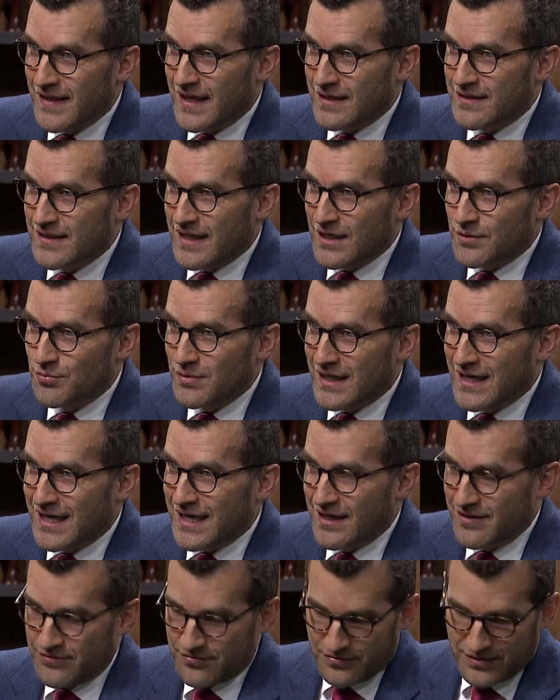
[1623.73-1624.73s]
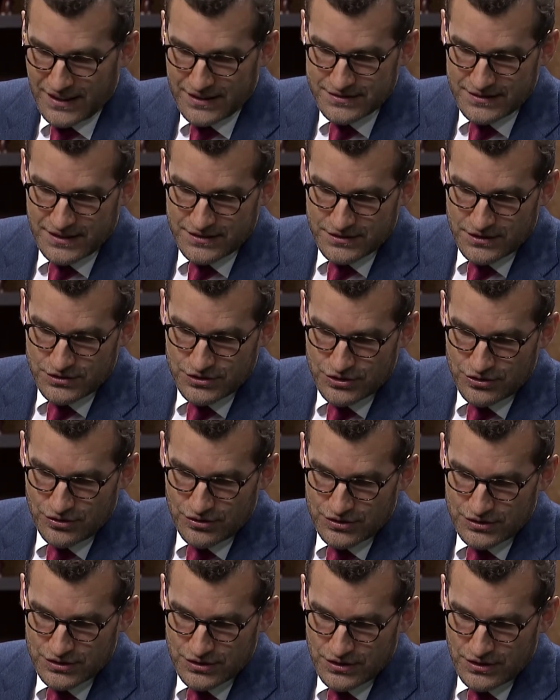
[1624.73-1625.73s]
that, that we have as, as a
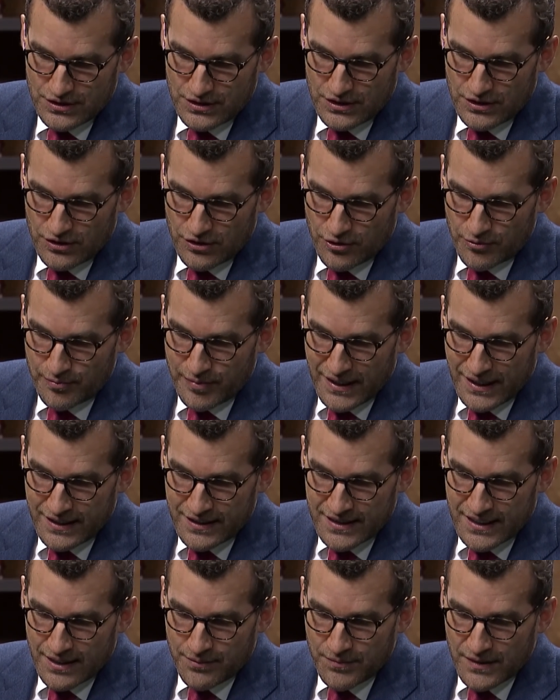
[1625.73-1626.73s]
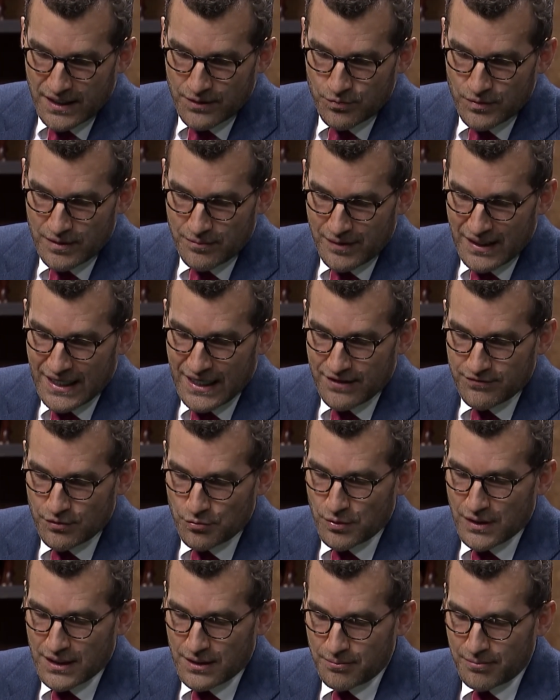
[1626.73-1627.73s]
church, obeying them that we may have a
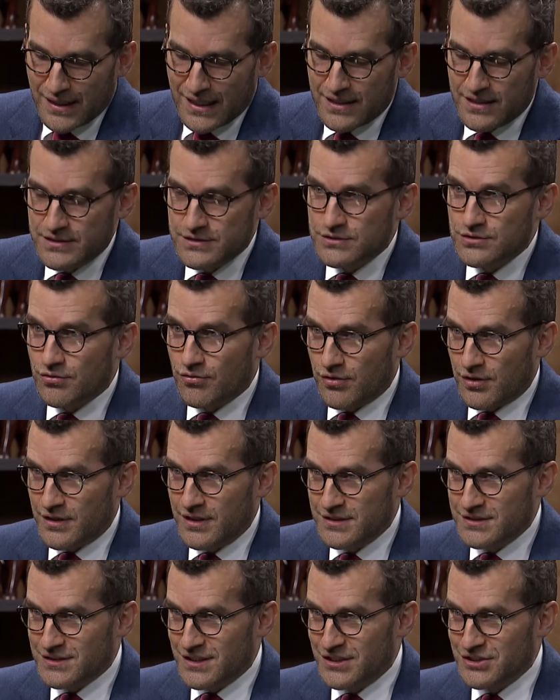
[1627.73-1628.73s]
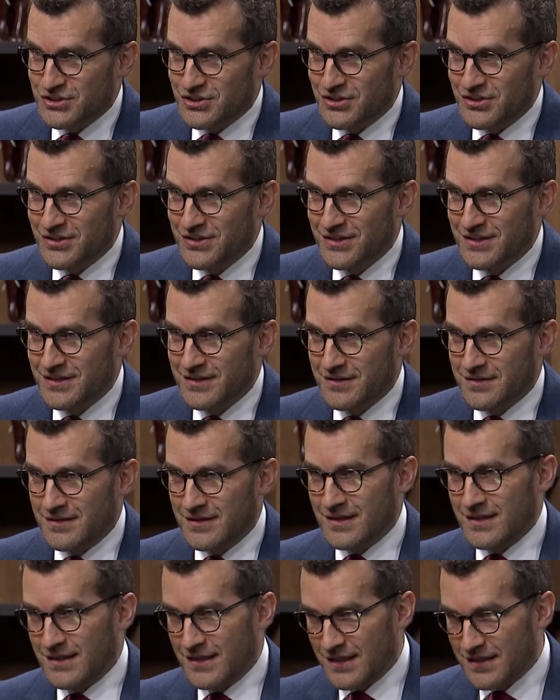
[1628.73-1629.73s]
well-balanced organization,
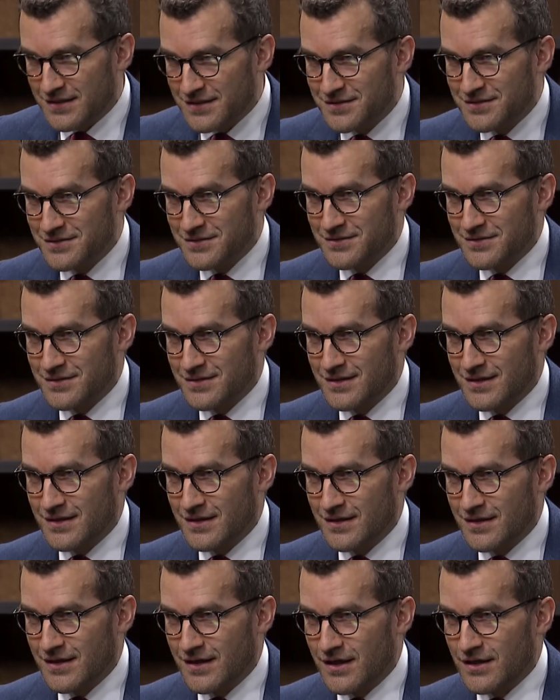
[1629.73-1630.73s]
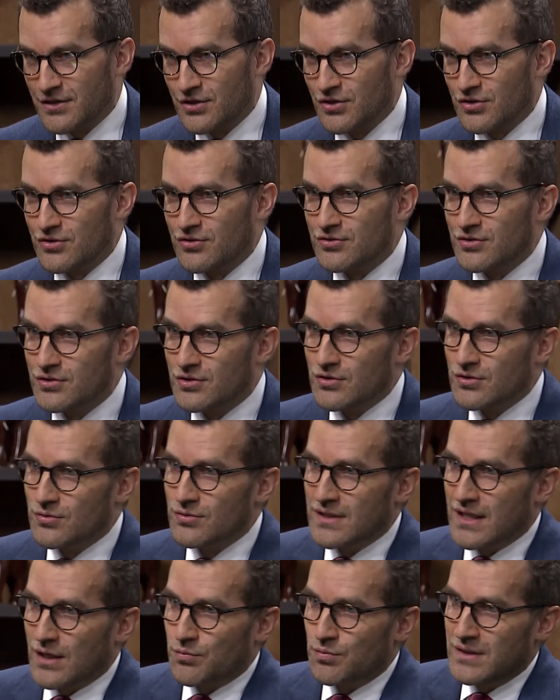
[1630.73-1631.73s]
like yes. a good, good,
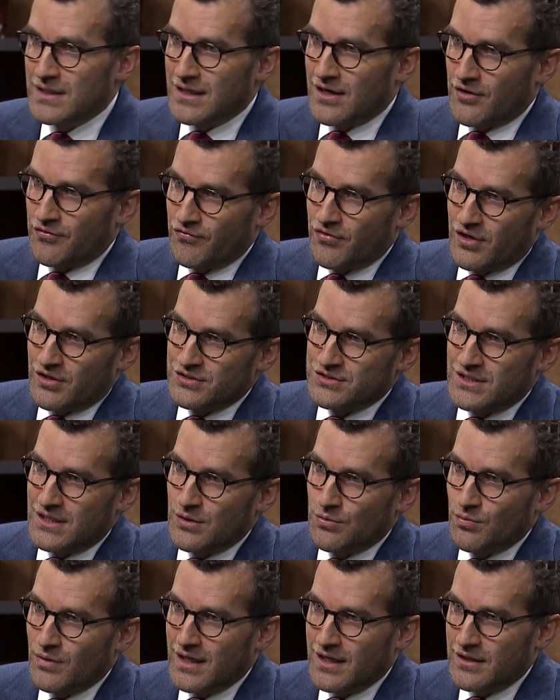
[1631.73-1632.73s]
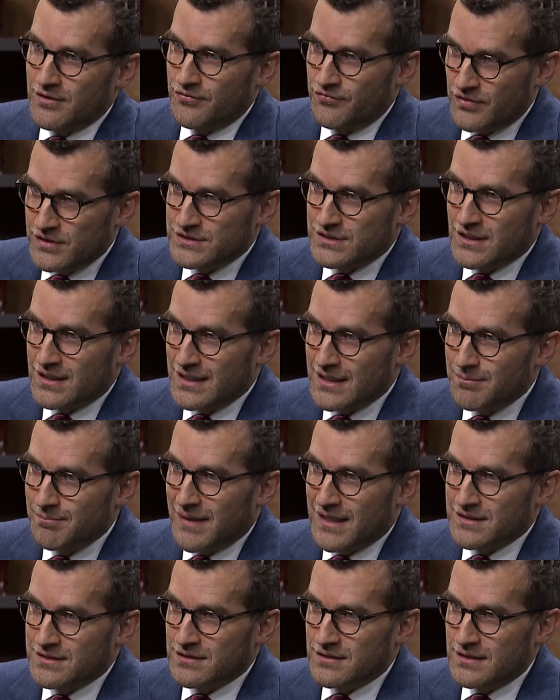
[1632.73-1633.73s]
that we are functioning well physically,
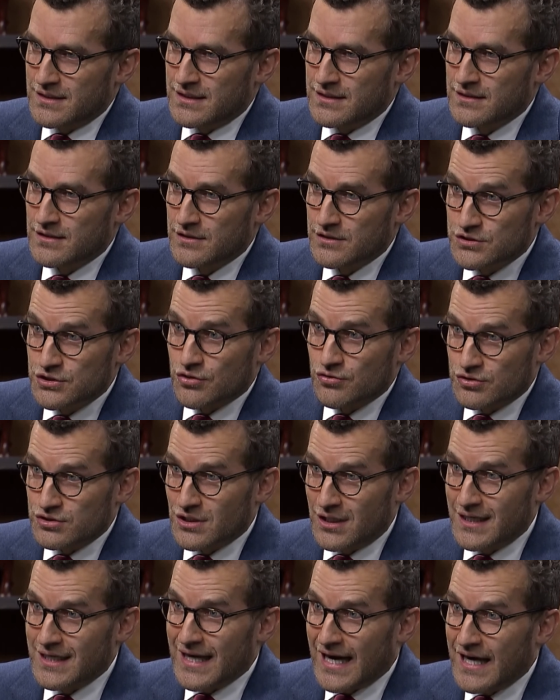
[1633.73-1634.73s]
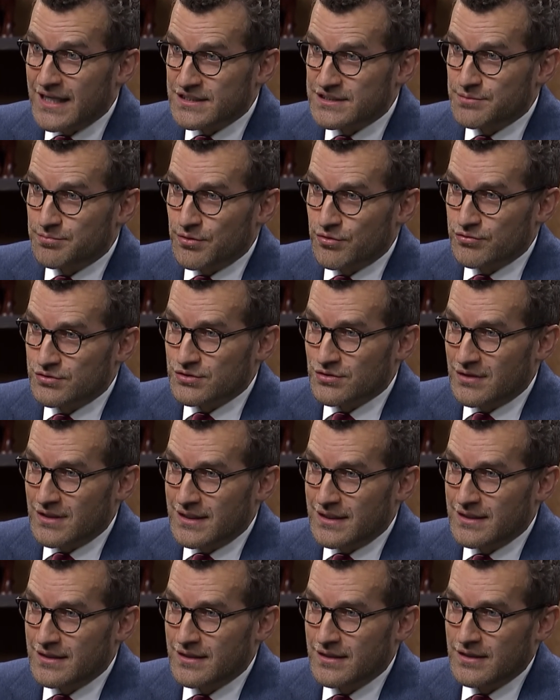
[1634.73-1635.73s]
mentally, socially, and
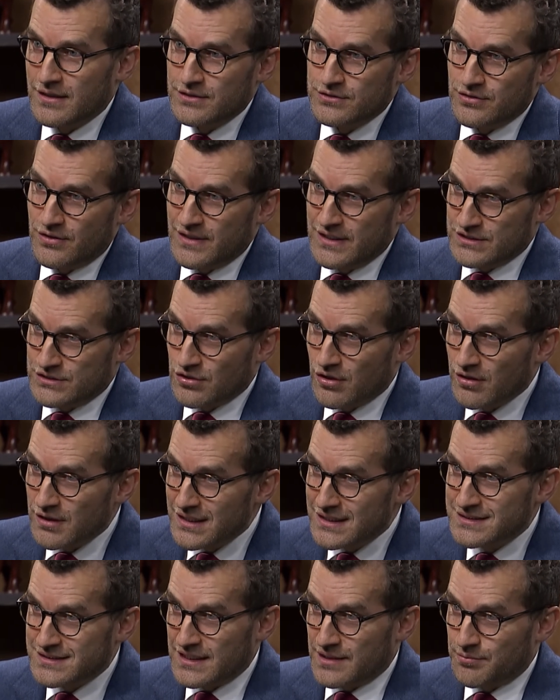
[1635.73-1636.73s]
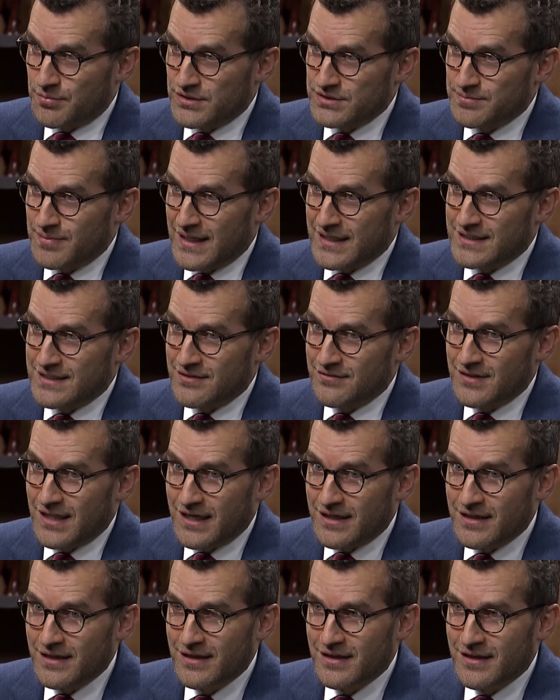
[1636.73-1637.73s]
spiritually. So this holistic perspective,
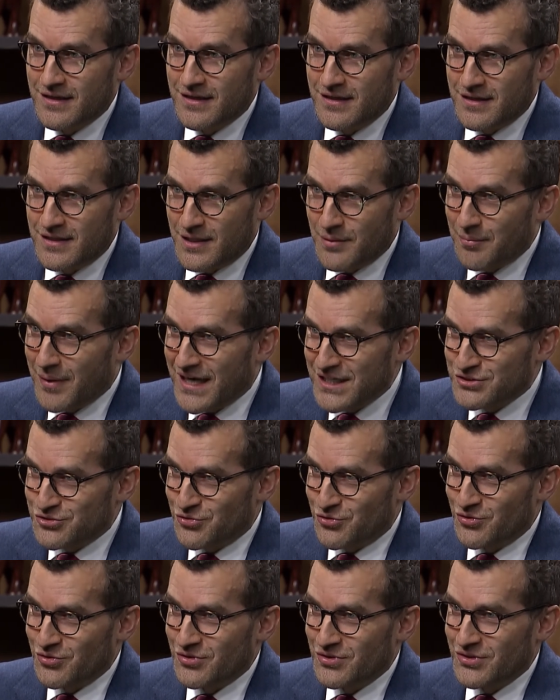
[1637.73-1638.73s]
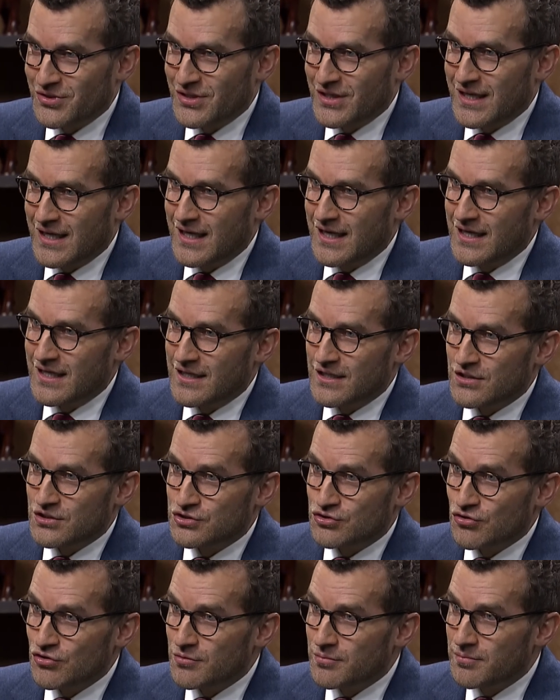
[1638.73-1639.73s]
like the pastor uh,
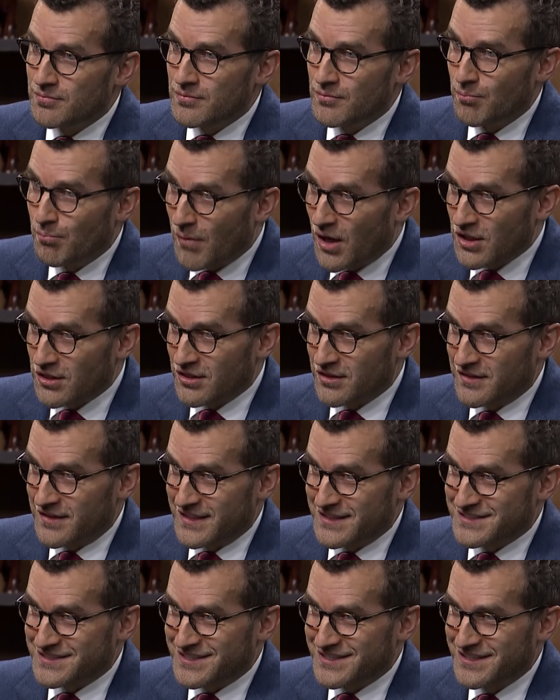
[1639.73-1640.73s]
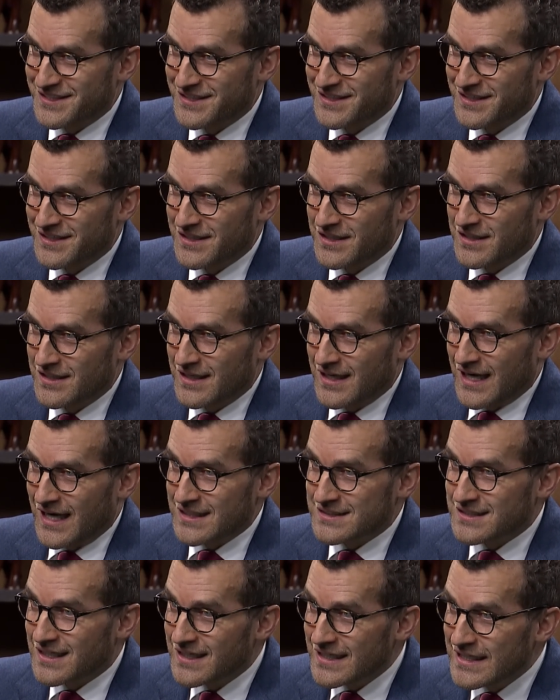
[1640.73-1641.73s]
should model this
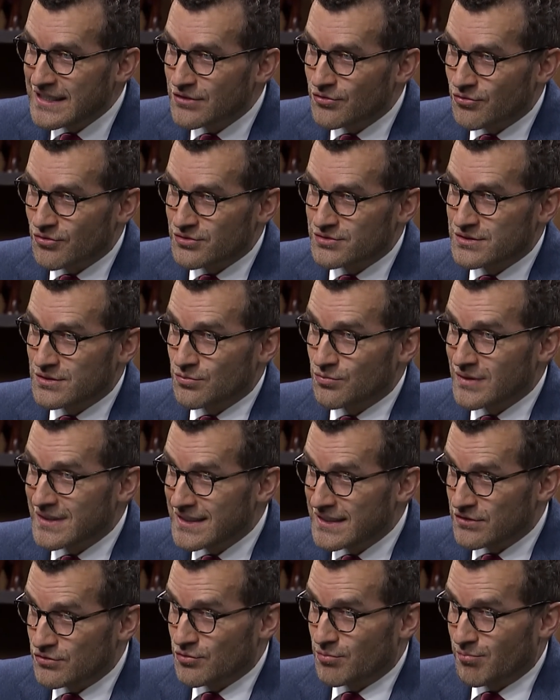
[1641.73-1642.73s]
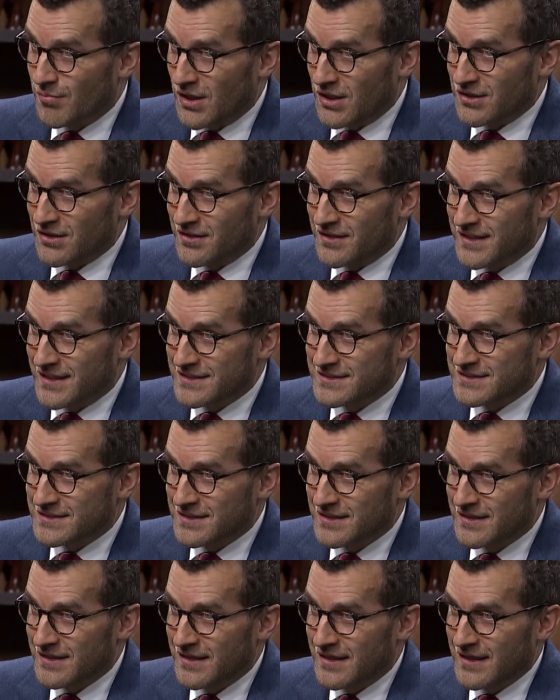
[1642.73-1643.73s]
as leaders, we need to model
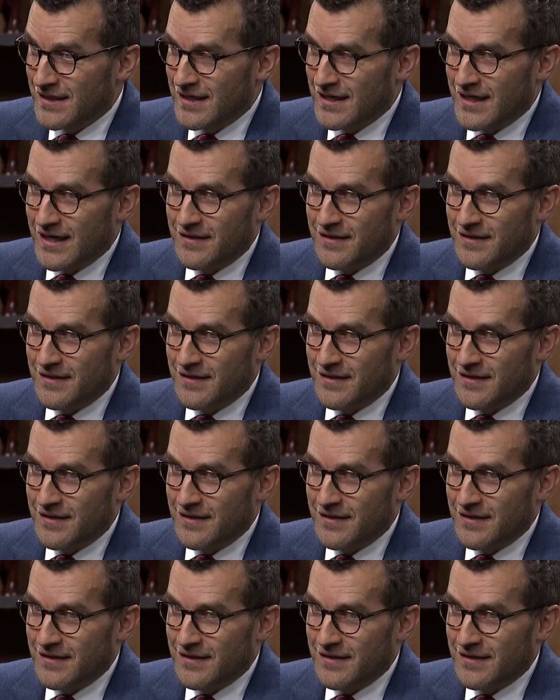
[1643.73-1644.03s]
this. Wow.